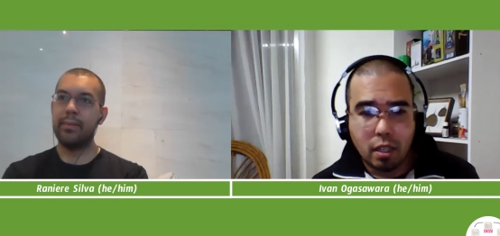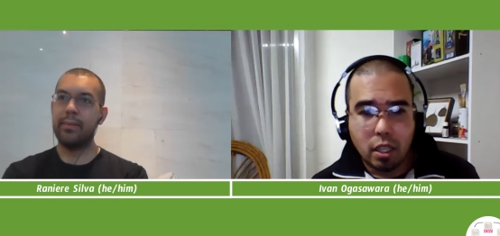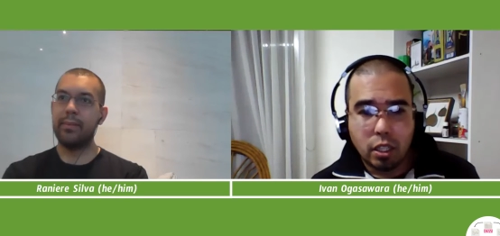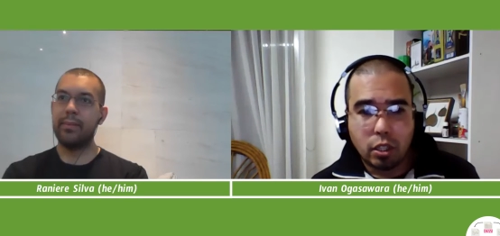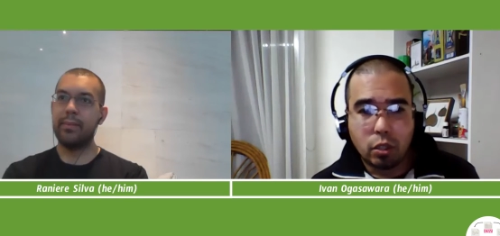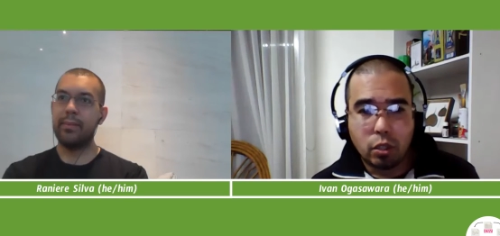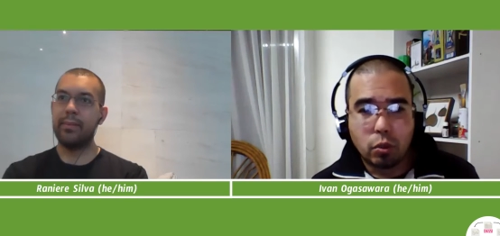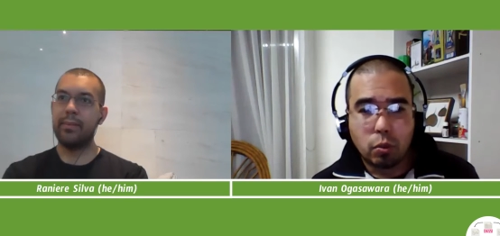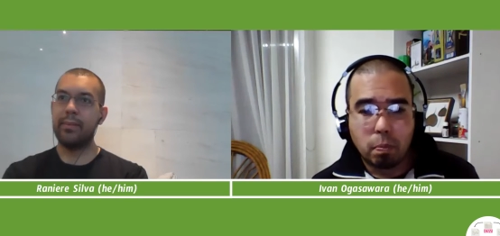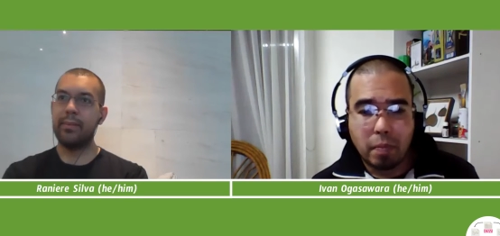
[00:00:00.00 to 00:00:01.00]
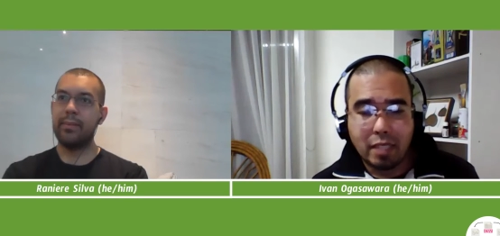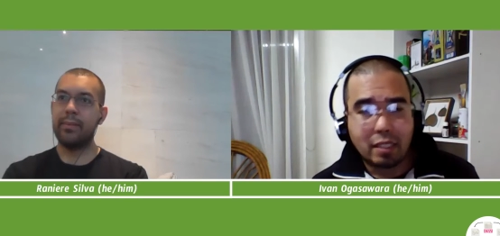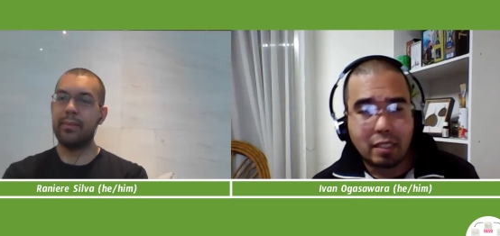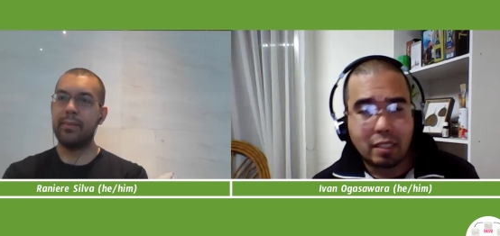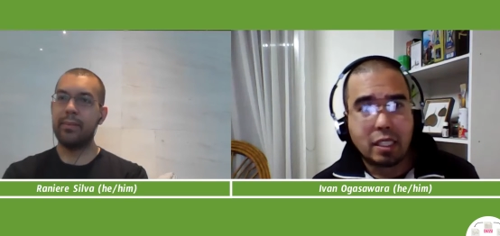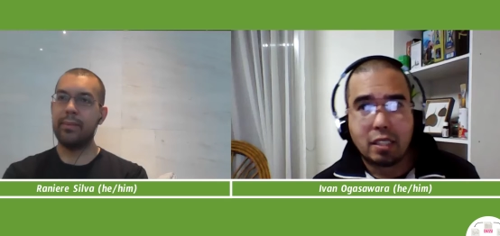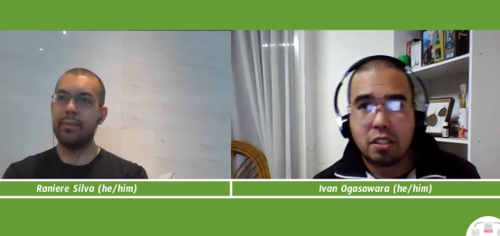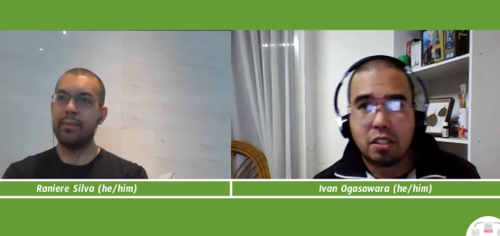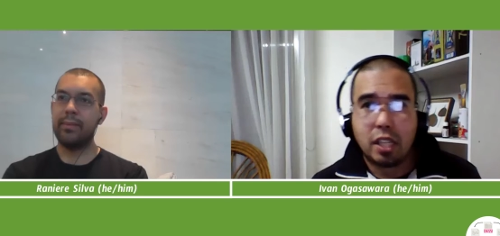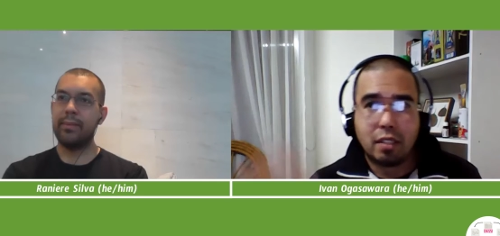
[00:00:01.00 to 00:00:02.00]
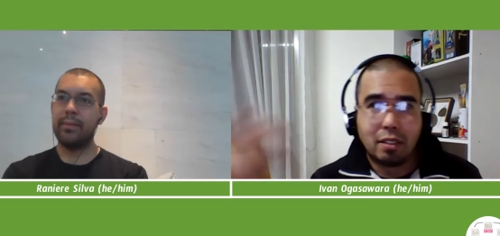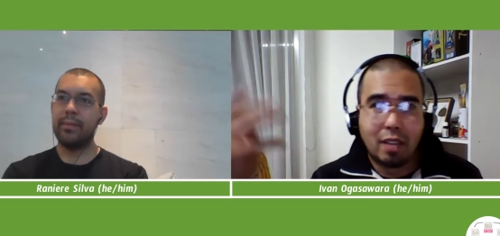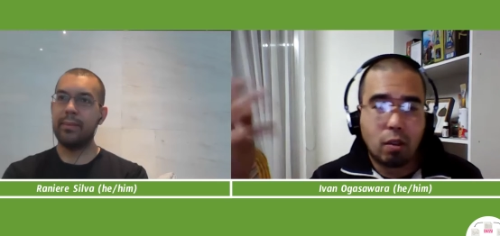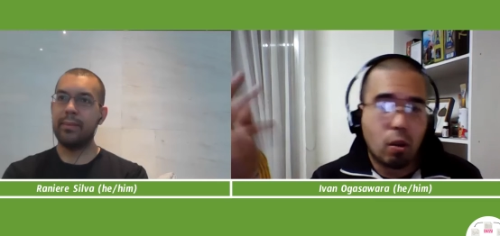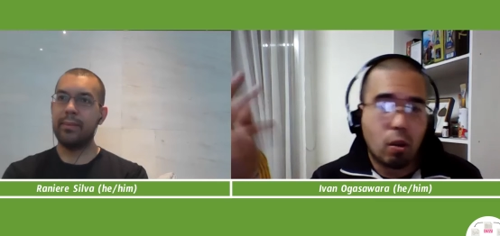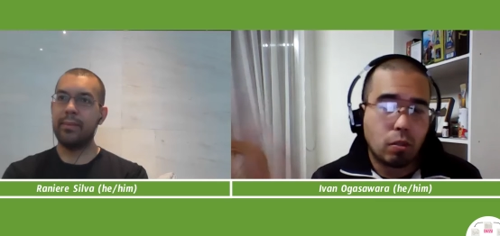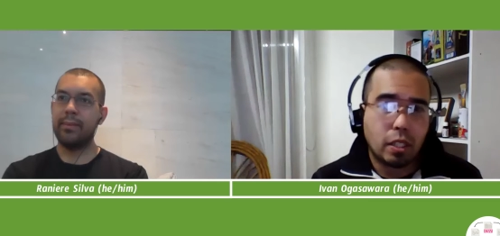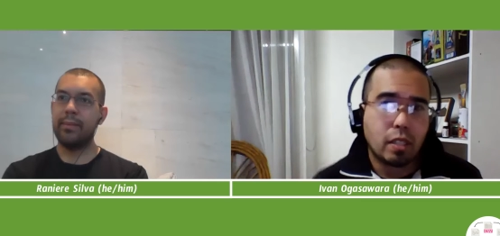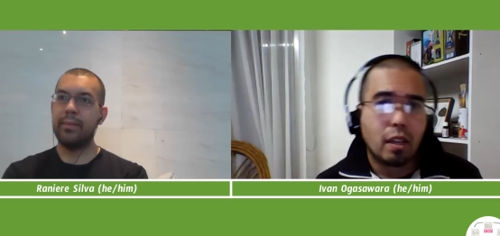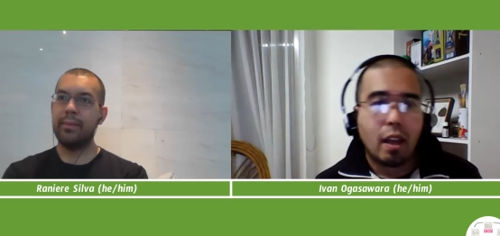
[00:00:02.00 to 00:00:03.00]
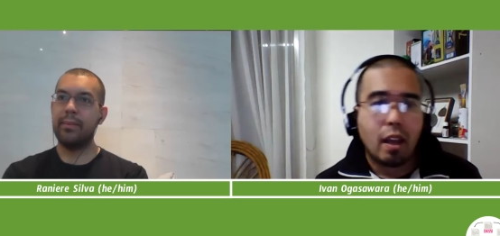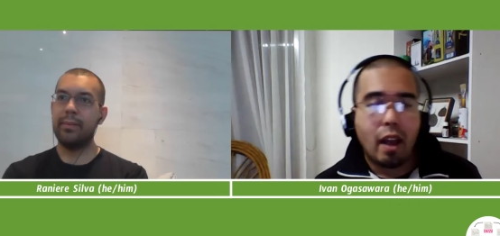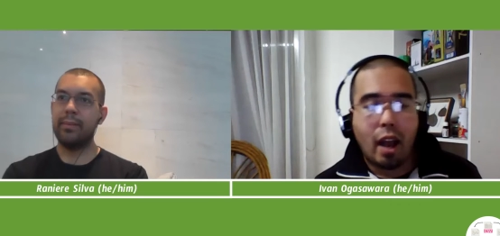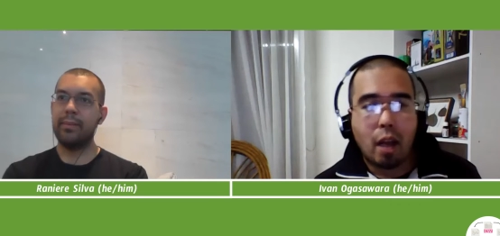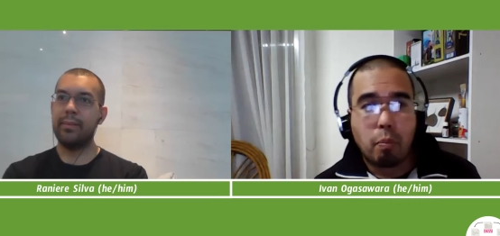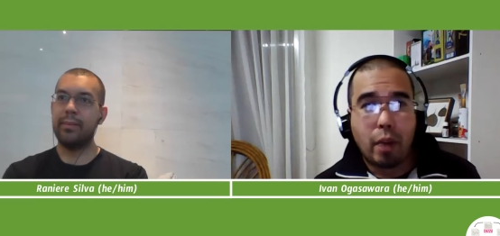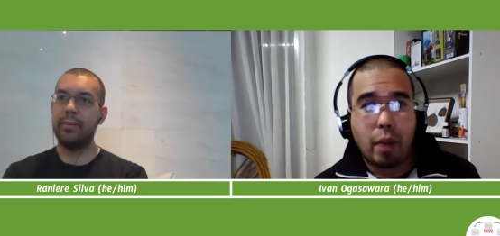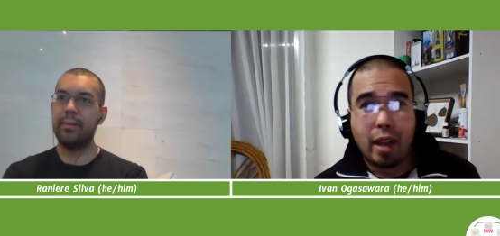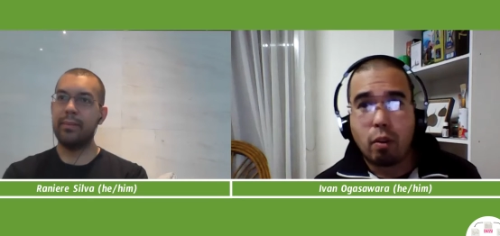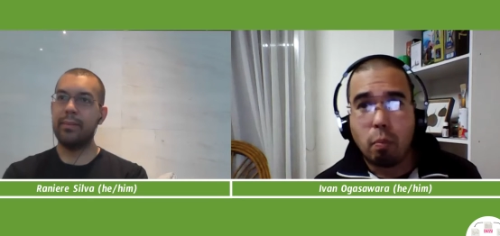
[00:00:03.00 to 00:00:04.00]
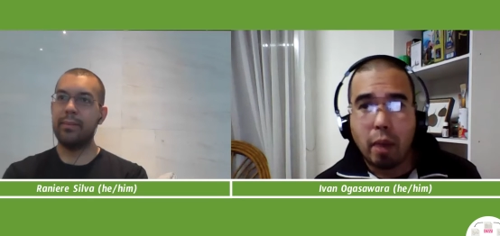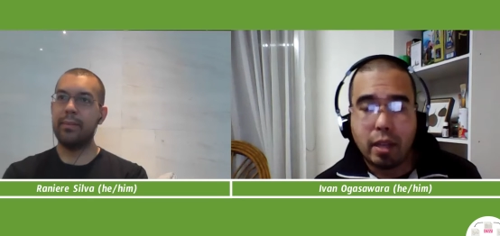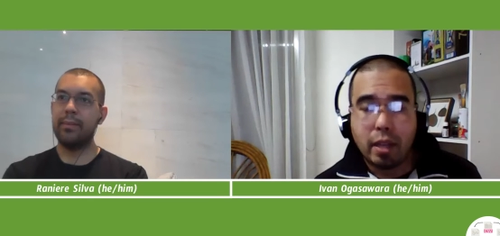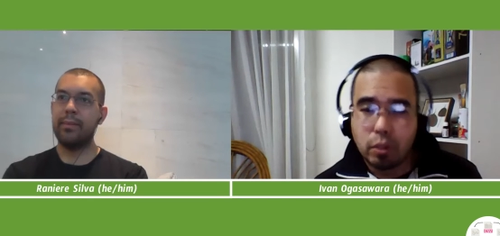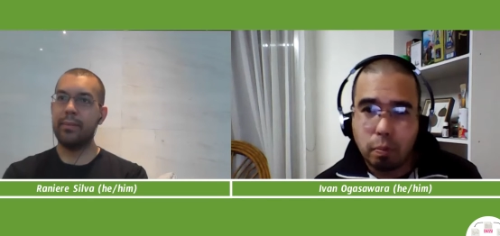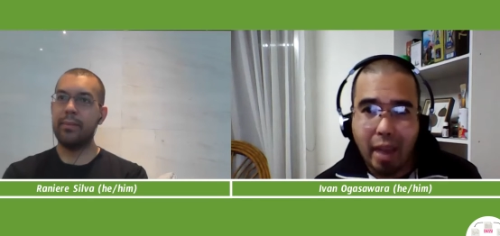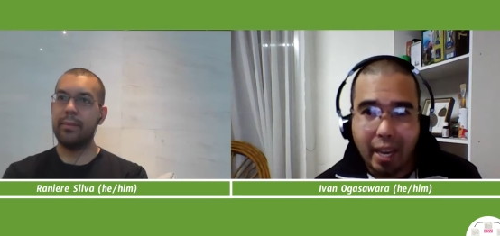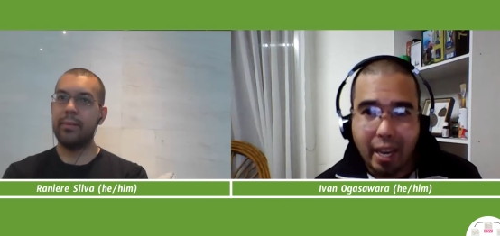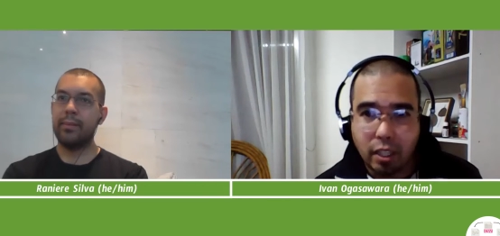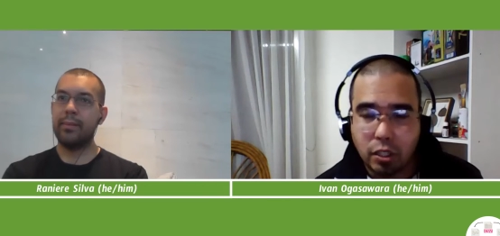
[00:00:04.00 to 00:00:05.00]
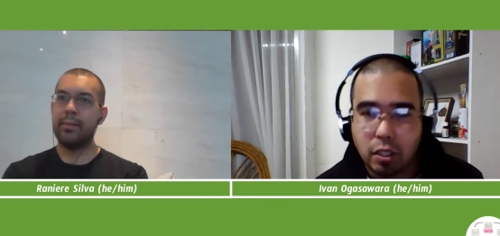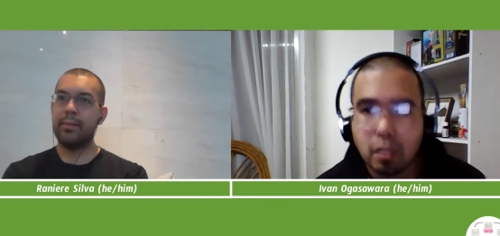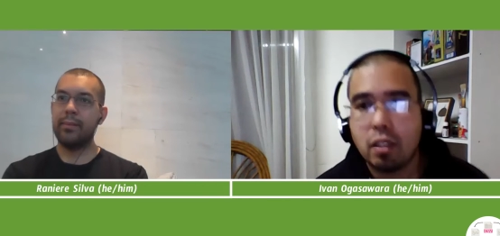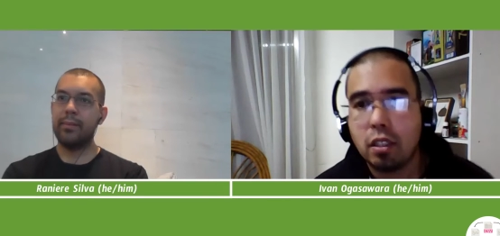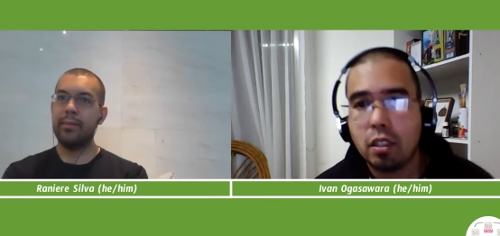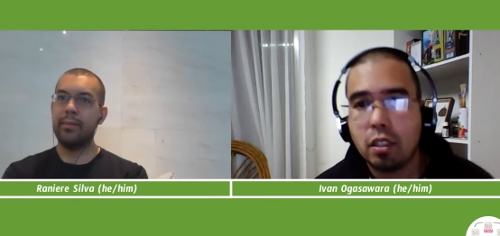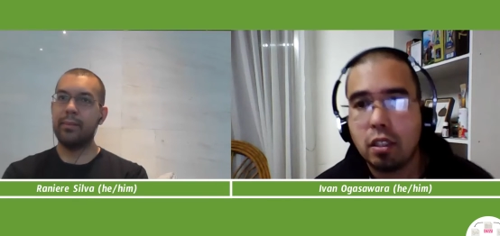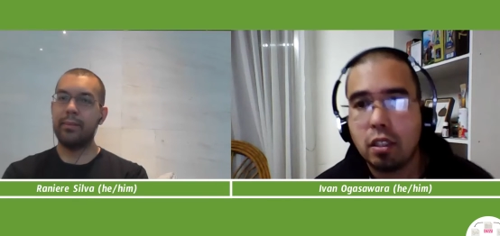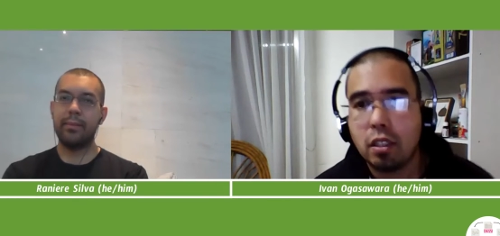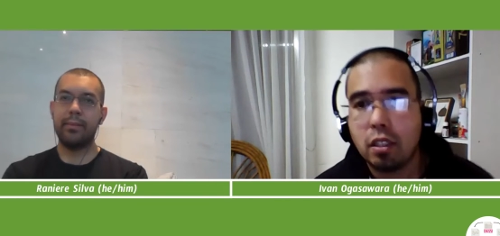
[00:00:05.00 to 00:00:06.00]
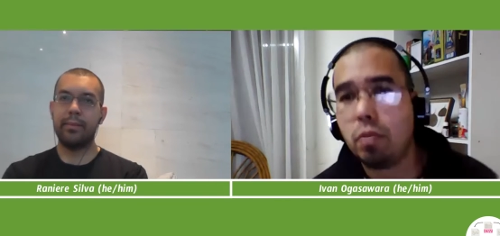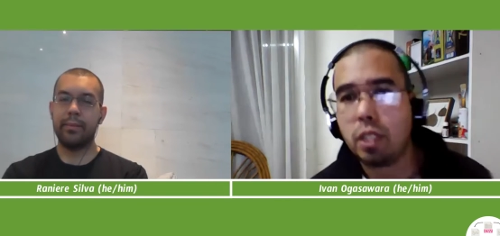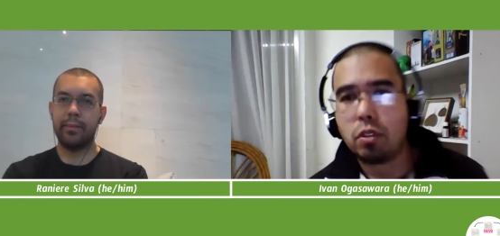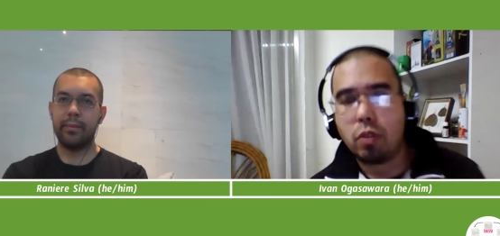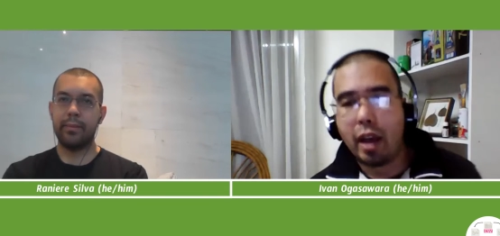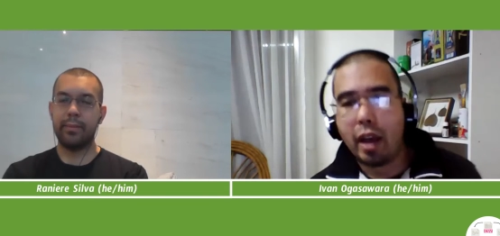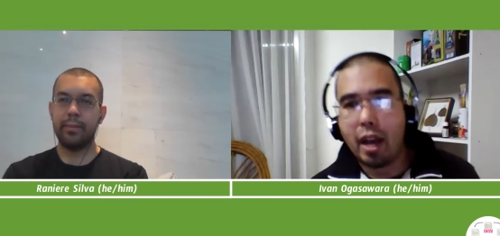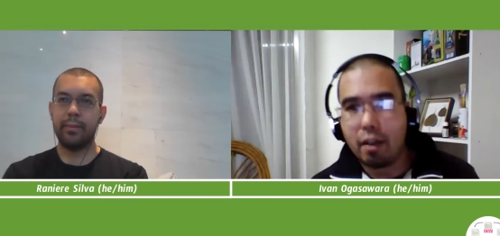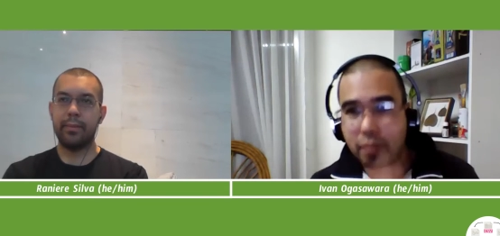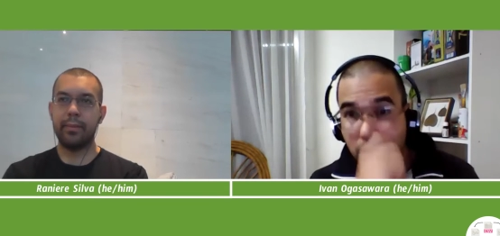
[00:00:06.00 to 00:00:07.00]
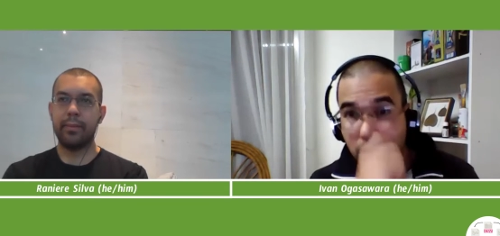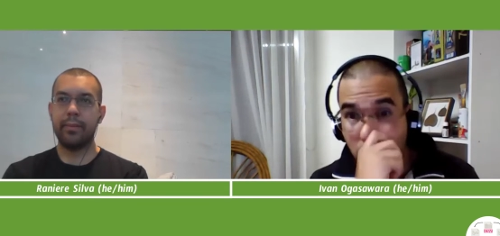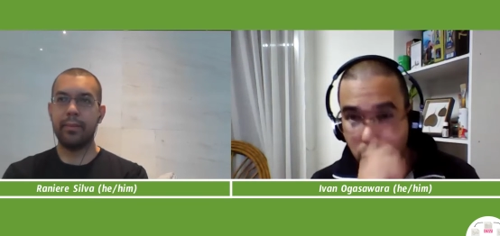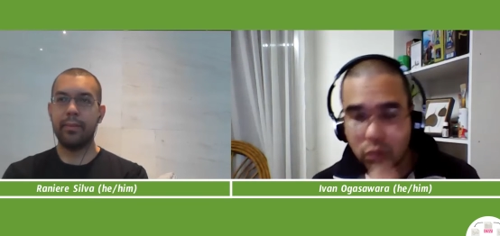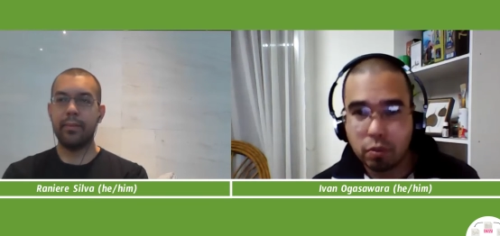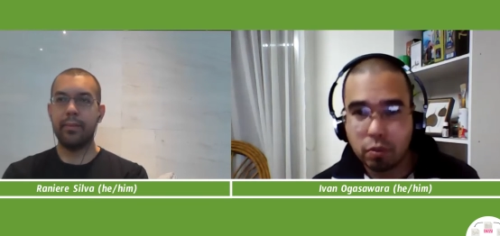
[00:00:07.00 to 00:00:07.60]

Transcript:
Speaker 1: you basically is just downloading uh, pre-compiled package. So you don't need to have the tools